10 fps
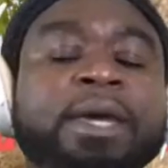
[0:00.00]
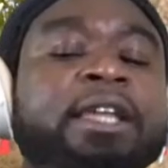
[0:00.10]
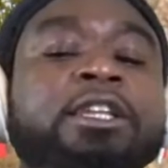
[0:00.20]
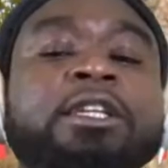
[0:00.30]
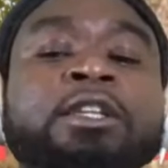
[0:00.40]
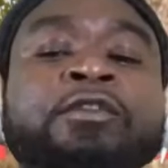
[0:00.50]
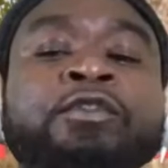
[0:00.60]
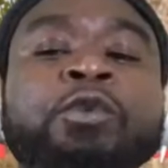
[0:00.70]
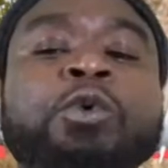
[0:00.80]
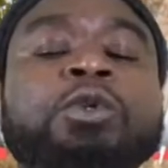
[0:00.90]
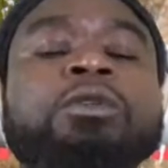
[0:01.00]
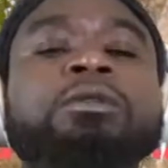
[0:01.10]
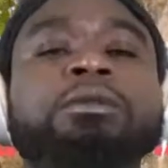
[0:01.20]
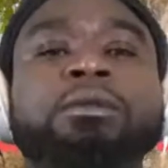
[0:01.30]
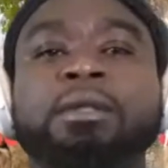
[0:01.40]
Man,
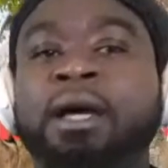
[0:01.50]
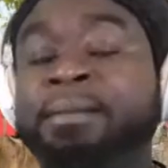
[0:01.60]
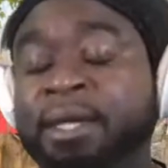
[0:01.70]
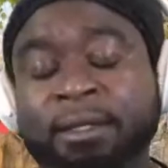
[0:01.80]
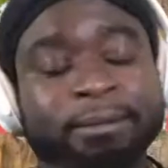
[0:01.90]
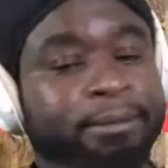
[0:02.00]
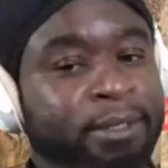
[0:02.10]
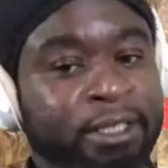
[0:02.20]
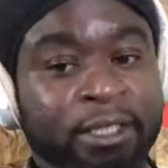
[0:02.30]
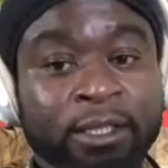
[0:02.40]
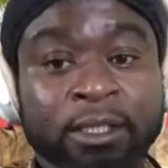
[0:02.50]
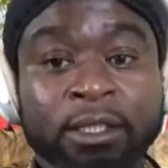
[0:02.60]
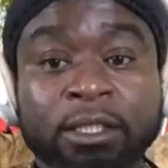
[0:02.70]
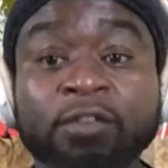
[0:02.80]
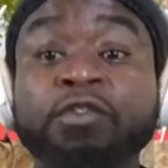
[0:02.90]
I mean,
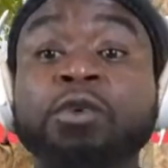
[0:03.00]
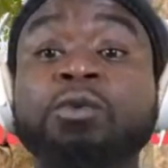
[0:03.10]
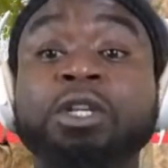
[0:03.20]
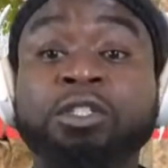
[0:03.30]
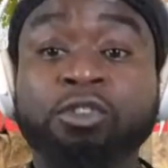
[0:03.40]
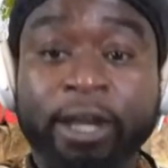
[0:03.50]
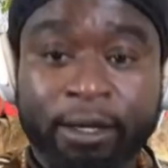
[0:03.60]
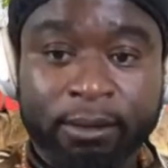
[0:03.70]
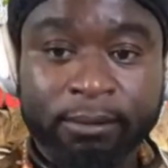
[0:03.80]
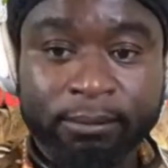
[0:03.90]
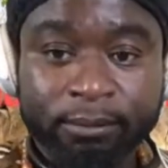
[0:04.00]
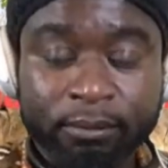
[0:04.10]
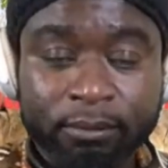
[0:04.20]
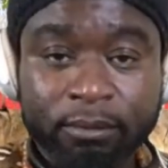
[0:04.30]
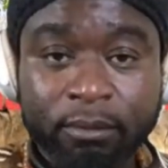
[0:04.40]
the food was great.
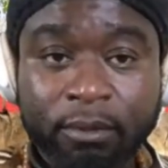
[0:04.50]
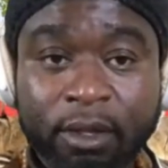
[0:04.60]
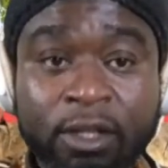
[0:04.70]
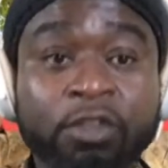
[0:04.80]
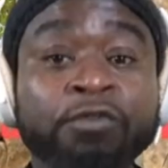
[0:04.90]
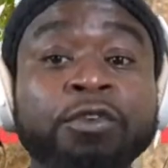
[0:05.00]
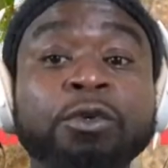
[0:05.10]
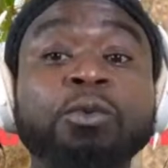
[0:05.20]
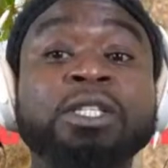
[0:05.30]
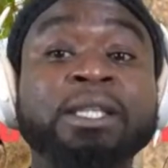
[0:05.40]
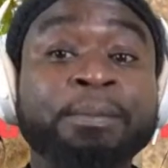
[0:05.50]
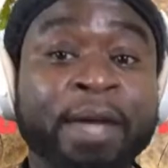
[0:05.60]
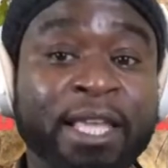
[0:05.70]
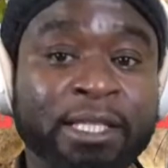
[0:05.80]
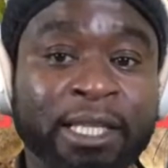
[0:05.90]
The food was
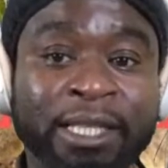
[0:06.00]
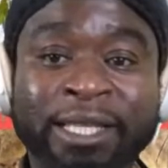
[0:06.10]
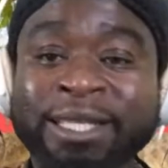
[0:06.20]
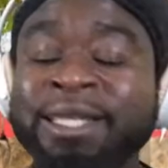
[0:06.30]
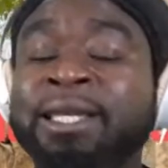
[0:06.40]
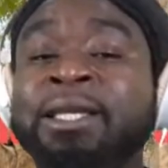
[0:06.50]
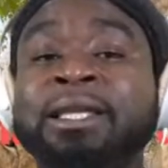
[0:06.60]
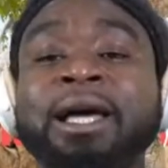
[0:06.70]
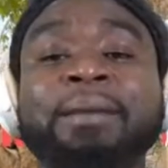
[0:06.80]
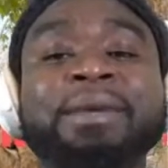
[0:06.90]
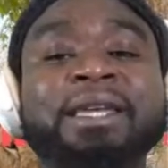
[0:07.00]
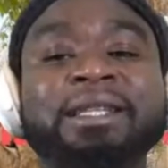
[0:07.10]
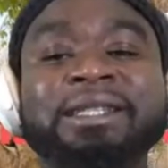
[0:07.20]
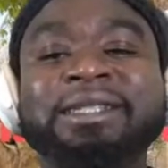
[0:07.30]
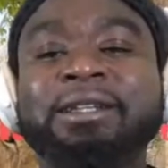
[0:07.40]
amazing. I
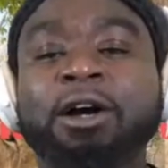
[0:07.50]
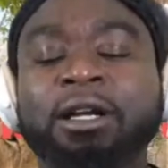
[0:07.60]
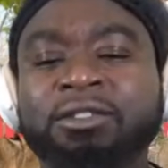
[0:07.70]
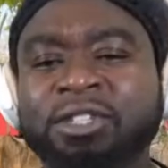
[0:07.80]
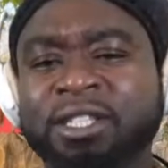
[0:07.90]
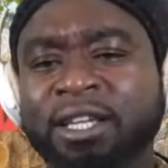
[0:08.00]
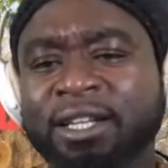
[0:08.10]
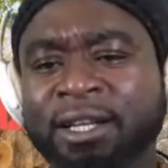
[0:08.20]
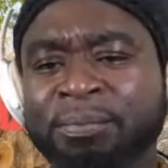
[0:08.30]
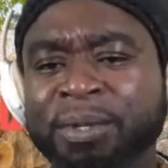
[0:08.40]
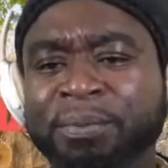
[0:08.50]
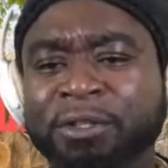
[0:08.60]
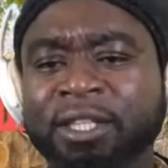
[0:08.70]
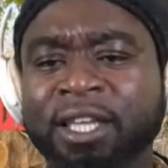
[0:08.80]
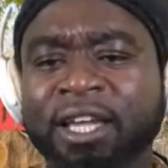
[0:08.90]
mean, Audrey said, and
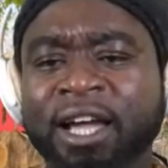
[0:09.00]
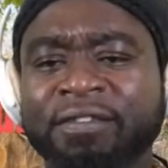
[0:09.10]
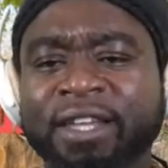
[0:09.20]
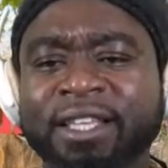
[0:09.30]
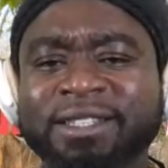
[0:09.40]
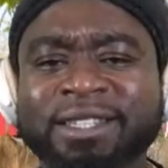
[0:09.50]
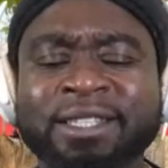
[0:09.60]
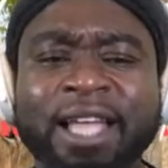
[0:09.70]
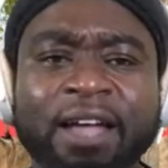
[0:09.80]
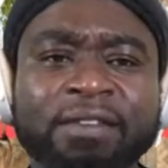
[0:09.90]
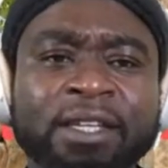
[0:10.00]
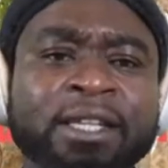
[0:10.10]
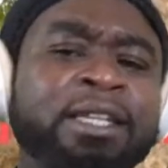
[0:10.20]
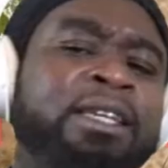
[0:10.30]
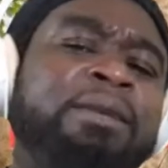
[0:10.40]
people think Africans are starving.
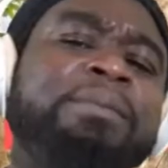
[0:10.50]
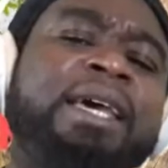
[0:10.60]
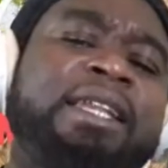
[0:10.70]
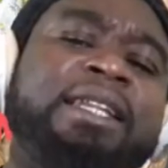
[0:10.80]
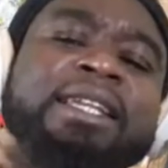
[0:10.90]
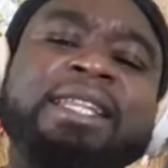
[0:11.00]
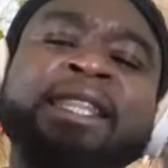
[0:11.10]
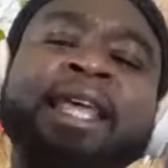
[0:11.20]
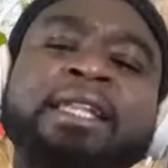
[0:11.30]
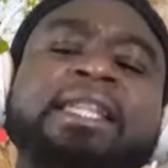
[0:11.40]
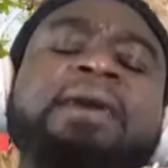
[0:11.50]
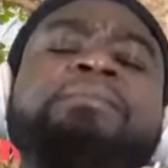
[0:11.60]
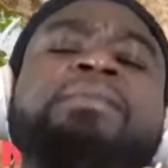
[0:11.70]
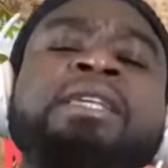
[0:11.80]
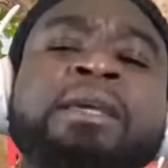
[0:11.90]
Man, let
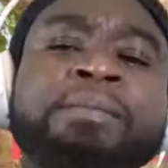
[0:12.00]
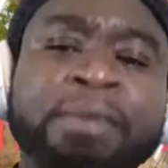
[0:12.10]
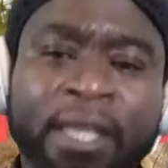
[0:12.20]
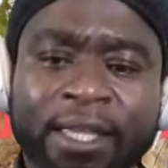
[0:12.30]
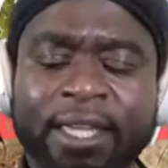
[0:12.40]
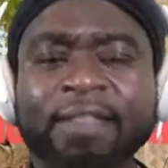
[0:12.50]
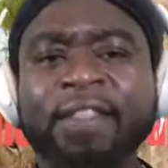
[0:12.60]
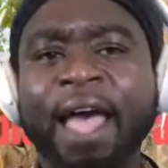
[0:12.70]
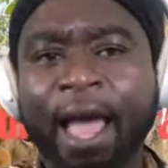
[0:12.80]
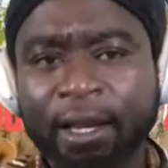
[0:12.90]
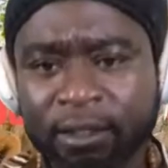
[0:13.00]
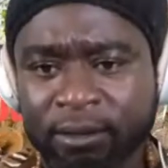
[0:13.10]
them keep thinking that.